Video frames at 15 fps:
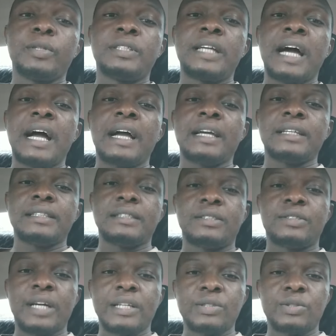die
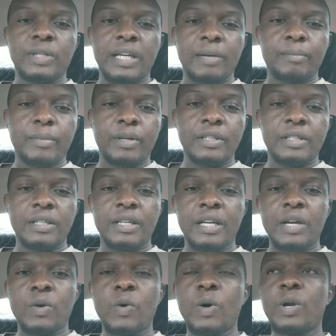trying to get money.
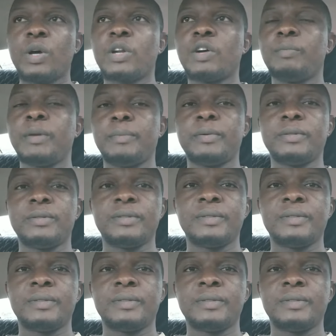A whole lot of people.